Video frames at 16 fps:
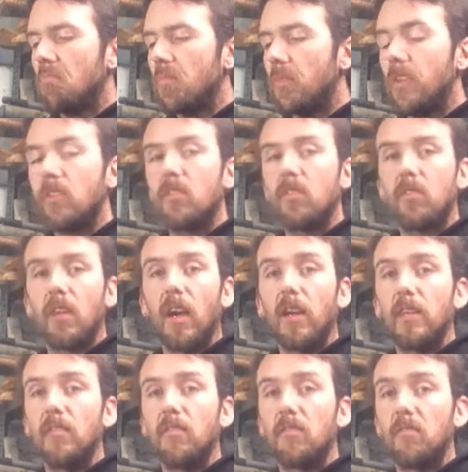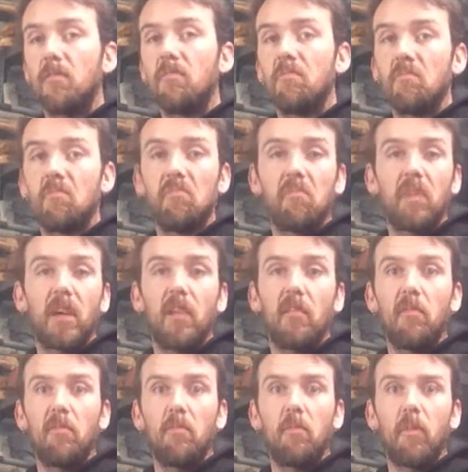this has kind of
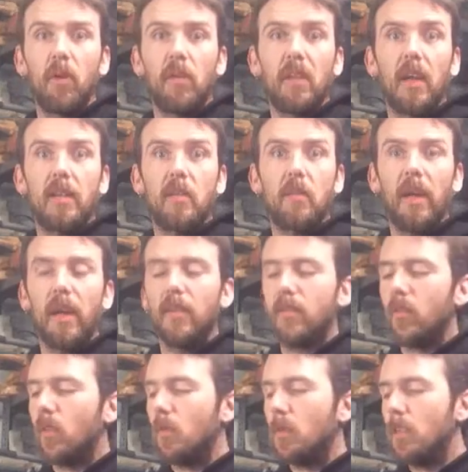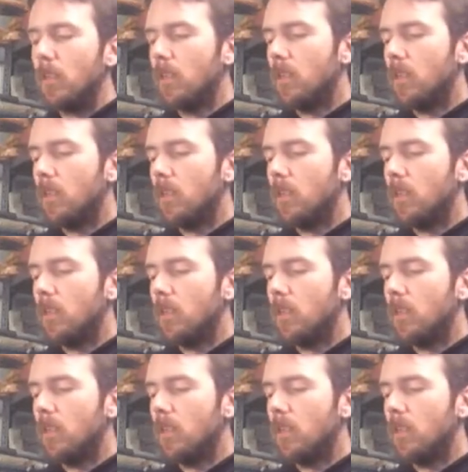put that to bed for me.